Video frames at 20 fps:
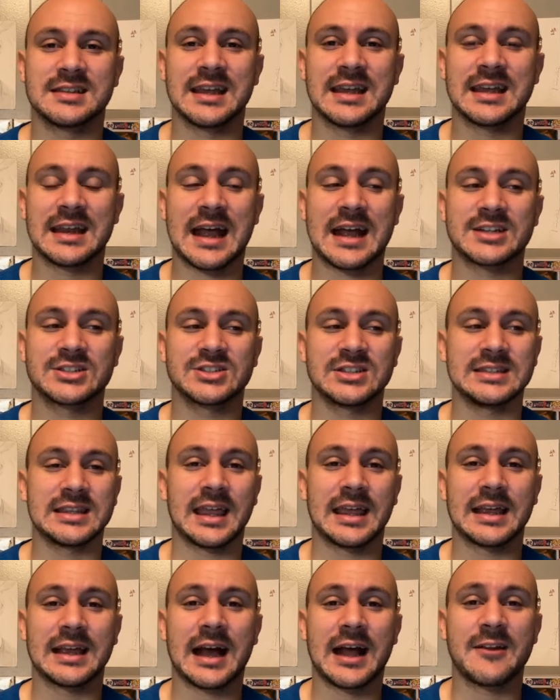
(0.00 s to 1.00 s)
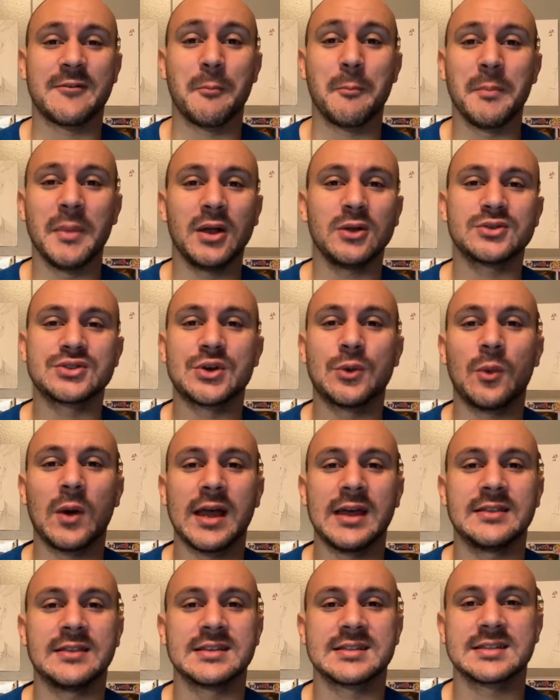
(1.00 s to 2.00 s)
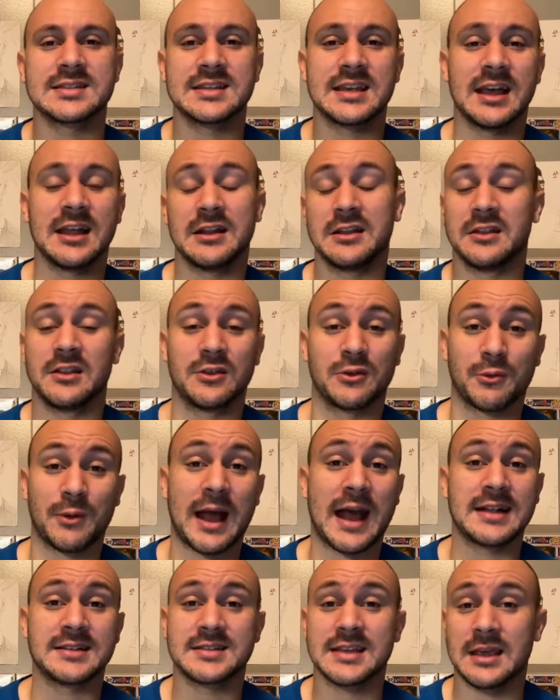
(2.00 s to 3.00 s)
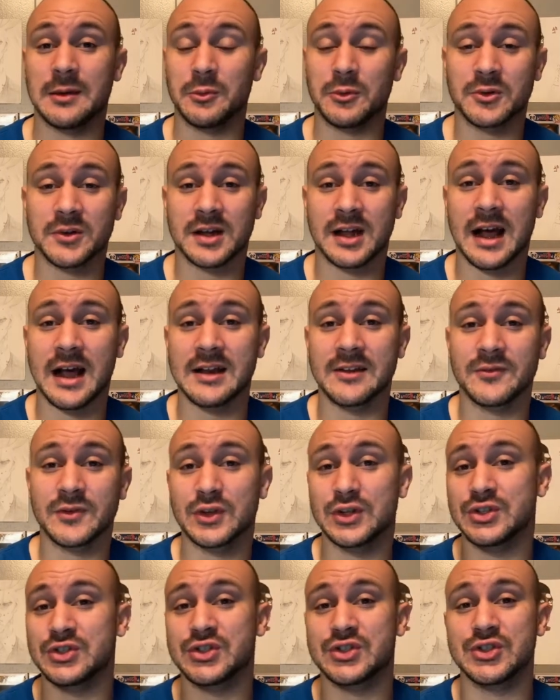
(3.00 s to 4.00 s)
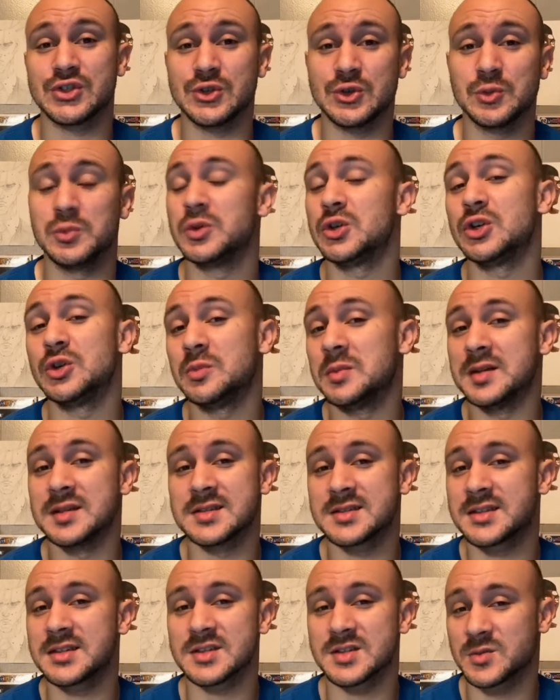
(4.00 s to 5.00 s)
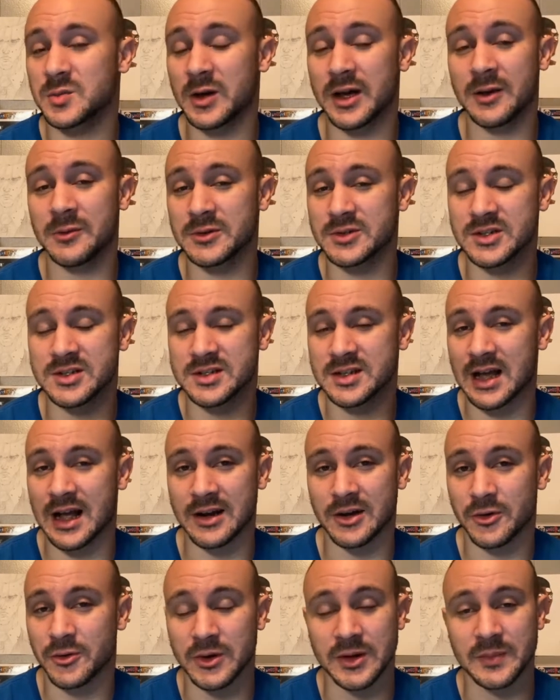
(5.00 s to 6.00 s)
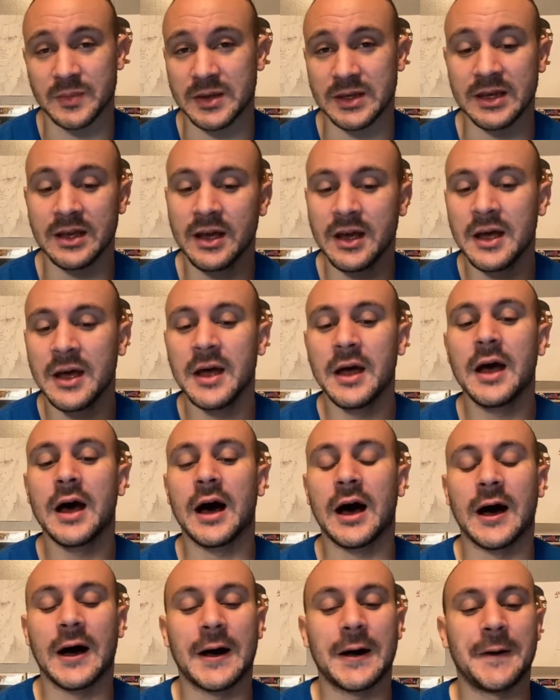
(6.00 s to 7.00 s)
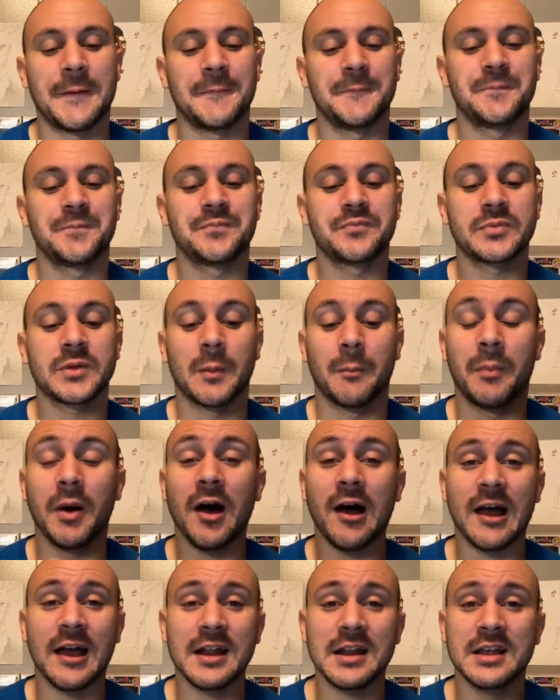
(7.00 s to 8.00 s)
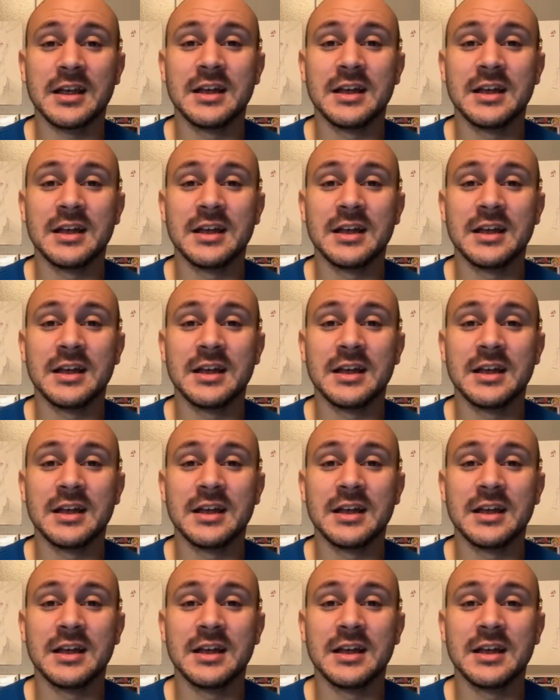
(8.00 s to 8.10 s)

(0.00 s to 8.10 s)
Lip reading: can actually like kind of melt away the skin, and then the rat's able to kind of consume humans this way, which is kind of creepy. But